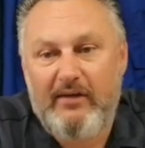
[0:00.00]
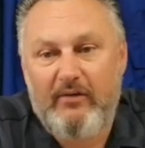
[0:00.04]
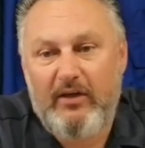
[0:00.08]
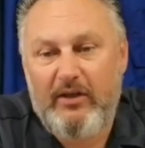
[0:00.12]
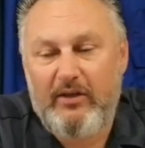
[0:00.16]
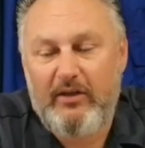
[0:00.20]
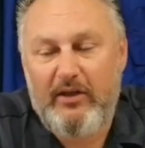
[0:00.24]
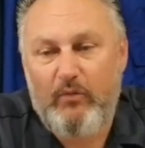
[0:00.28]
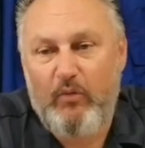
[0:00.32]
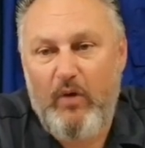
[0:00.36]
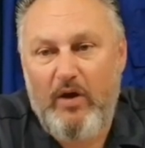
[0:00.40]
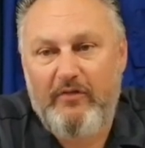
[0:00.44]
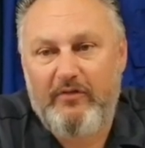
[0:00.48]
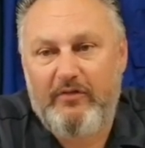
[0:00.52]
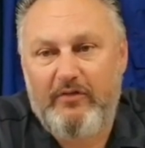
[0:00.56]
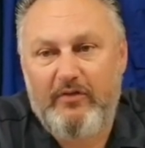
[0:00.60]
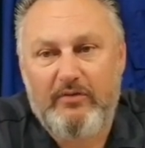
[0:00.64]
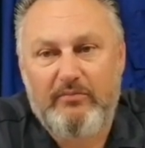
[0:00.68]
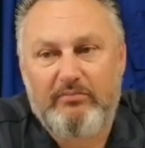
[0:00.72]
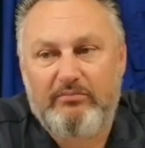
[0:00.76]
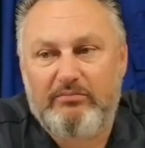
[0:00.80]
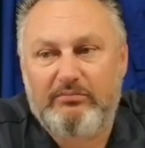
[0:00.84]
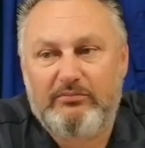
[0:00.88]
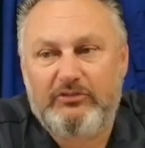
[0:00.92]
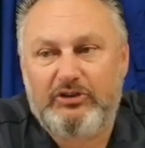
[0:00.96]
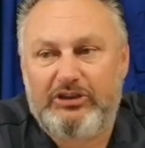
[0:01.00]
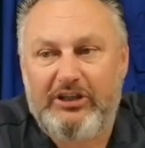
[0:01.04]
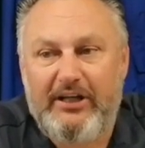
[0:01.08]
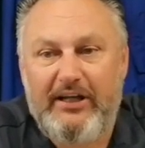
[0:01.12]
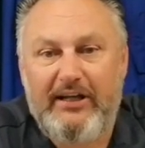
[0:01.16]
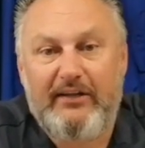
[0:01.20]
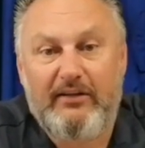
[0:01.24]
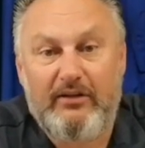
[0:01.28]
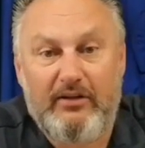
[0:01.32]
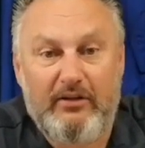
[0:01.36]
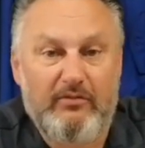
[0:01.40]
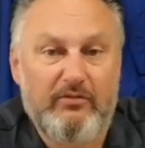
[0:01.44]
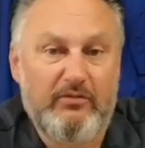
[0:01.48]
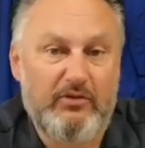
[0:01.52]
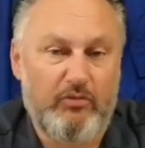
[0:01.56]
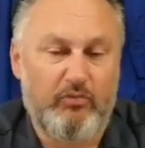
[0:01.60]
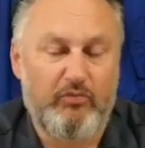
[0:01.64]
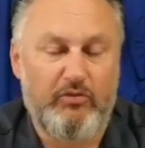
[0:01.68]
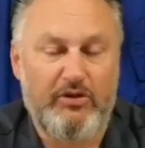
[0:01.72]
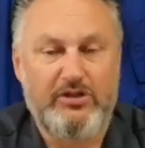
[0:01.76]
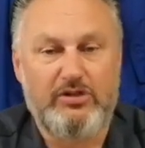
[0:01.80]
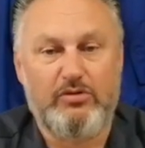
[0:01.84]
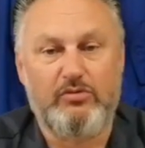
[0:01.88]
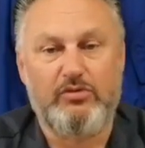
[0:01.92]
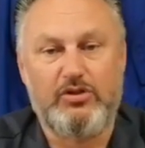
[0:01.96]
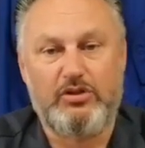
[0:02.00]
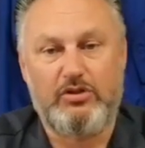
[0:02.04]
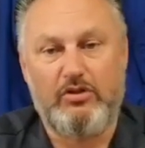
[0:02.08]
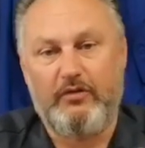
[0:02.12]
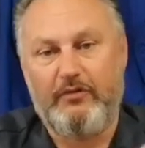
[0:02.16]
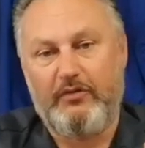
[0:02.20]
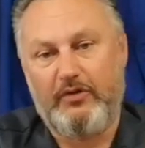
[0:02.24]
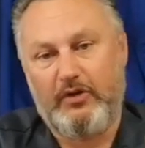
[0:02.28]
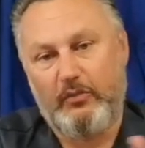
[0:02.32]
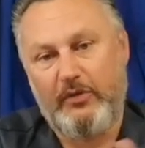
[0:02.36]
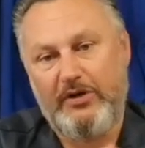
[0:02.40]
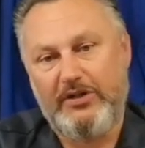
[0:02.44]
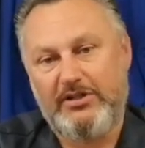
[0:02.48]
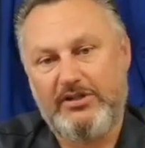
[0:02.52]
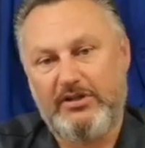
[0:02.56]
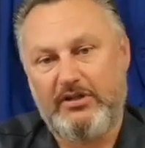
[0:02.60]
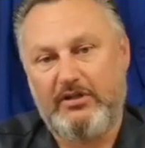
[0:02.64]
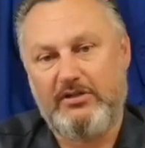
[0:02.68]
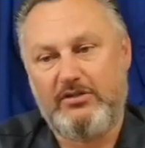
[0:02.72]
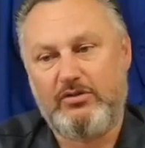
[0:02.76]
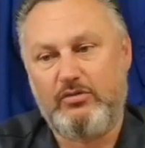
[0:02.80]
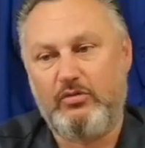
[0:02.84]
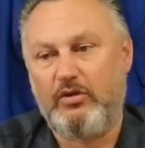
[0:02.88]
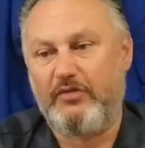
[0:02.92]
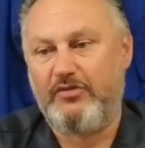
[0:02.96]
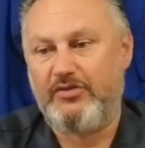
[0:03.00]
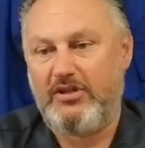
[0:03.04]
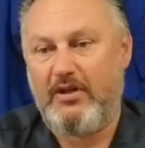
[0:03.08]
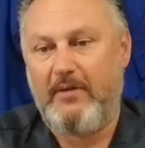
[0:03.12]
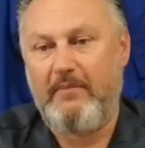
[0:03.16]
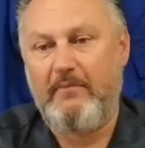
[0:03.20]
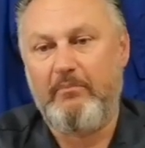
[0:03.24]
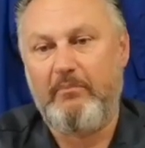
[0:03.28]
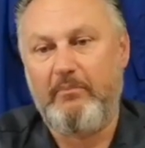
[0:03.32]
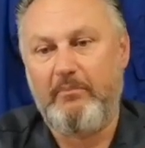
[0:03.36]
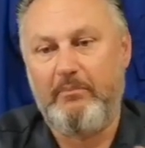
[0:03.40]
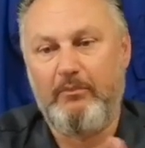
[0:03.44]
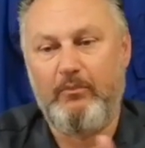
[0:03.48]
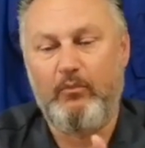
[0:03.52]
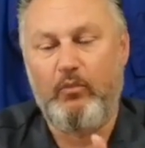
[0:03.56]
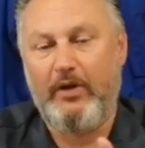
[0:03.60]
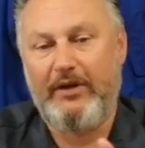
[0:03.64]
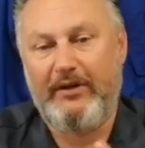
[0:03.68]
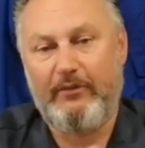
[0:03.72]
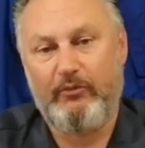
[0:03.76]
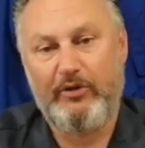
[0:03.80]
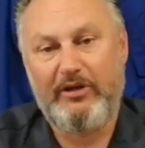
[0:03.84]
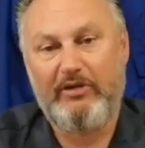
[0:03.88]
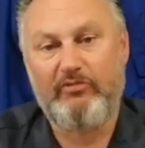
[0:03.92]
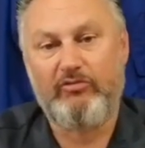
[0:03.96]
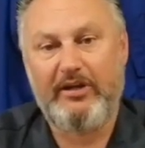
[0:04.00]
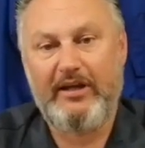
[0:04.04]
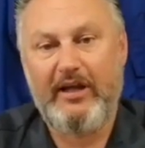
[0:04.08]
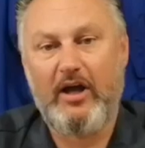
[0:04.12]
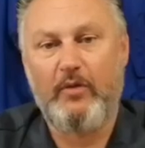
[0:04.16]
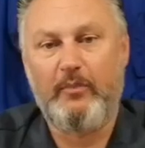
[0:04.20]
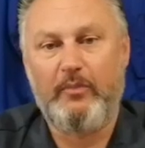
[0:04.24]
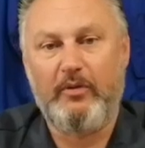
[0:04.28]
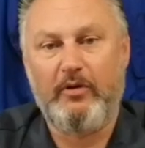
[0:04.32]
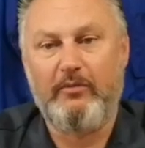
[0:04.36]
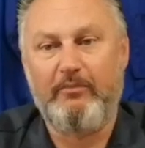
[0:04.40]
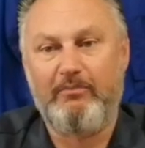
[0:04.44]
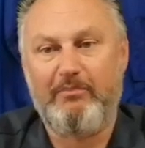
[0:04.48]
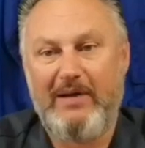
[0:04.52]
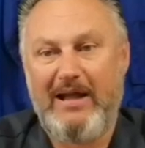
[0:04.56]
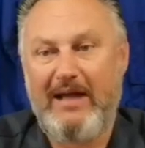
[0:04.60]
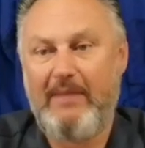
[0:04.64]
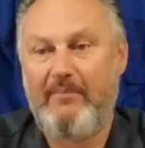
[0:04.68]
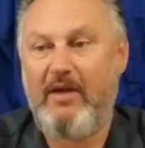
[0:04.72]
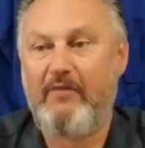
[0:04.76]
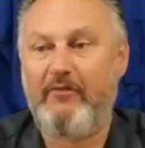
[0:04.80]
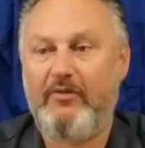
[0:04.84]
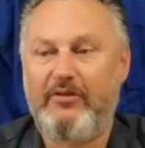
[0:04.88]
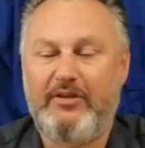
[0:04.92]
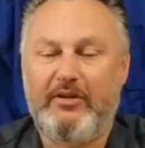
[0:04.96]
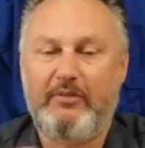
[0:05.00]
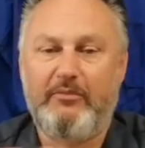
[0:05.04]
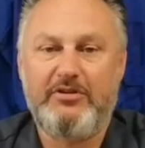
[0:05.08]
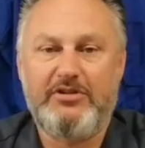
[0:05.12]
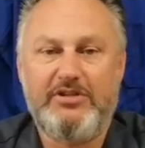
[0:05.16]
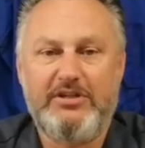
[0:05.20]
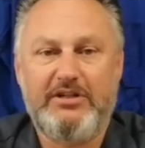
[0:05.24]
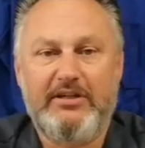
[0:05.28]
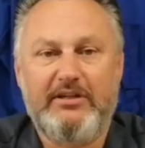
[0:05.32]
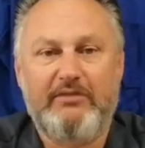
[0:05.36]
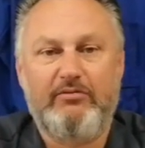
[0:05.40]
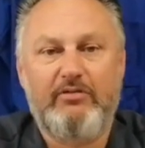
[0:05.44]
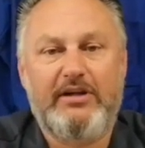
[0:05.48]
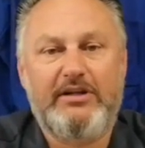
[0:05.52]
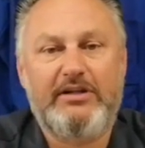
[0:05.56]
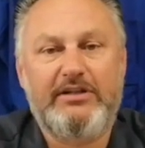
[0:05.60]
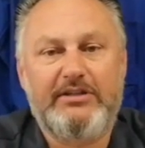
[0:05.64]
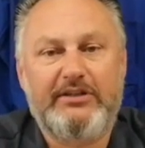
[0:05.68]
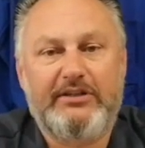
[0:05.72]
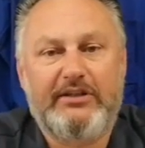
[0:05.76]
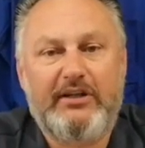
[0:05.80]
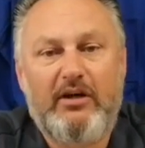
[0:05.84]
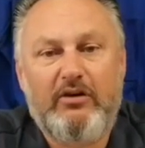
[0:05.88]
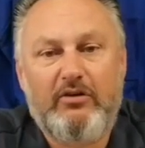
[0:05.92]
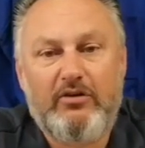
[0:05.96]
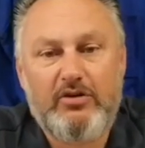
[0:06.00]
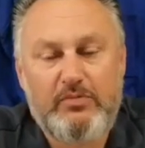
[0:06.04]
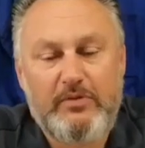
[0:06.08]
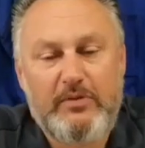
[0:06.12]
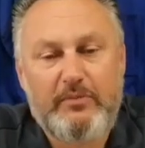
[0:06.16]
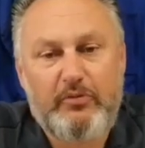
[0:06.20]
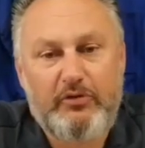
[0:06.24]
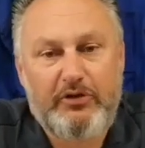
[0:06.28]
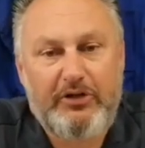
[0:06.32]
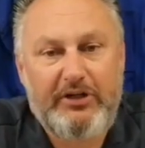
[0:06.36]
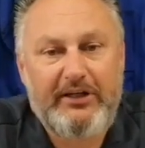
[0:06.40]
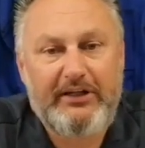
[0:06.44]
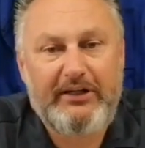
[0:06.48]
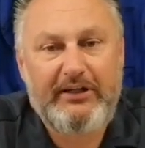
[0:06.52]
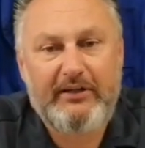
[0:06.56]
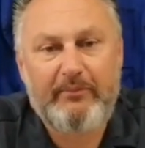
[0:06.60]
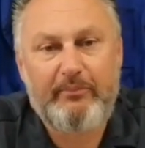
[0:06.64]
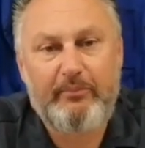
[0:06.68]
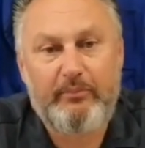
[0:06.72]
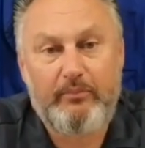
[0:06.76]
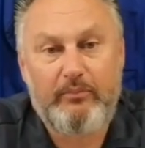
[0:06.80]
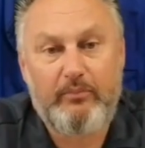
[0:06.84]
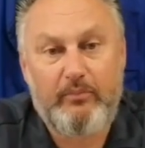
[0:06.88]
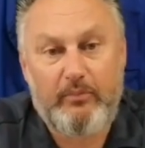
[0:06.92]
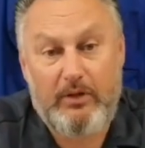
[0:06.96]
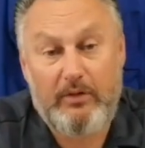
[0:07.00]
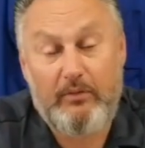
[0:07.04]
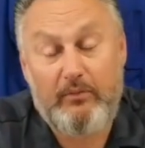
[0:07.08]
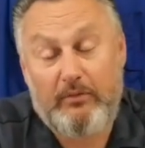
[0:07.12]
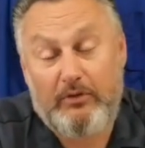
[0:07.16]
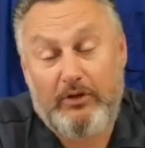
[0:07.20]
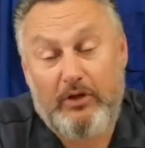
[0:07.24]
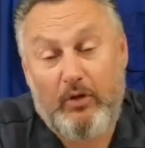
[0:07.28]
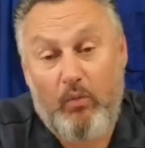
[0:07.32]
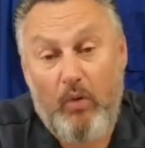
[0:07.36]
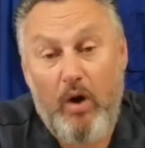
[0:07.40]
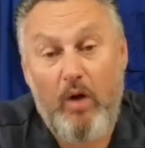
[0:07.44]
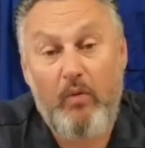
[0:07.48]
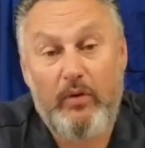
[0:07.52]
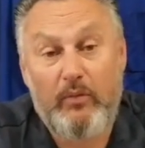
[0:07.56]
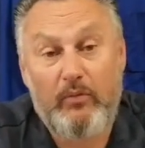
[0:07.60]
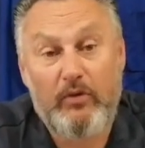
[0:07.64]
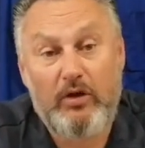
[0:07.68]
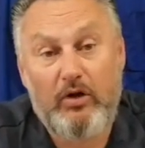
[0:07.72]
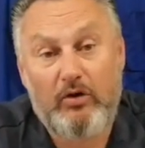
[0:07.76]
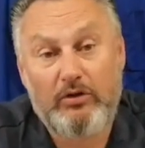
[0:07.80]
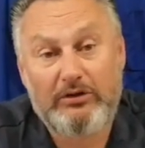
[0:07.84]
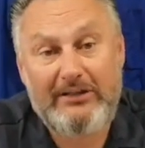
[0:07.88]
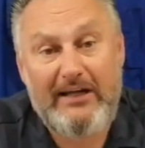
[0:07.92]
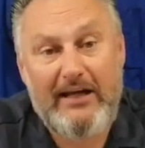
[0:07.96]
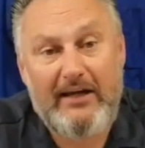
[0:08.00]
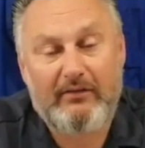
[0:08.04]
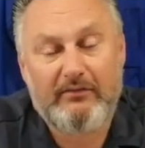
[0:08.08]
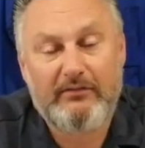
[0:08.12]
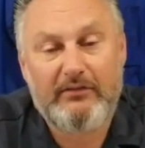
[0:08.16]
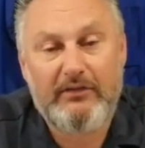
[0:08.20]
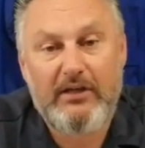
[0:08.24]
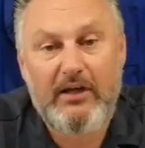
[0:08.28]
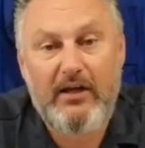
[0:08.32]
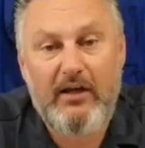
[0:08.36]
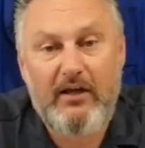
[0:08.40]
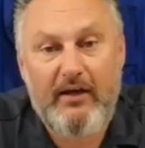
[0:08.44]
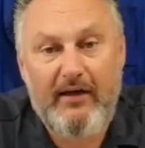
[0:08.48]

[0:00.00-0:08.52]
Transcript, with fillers: It went from seeing the original stock for the winter. It's all of a sudden when we reopened, bam, everything was in here ready to go because we put it in here, you know, while we were locked down.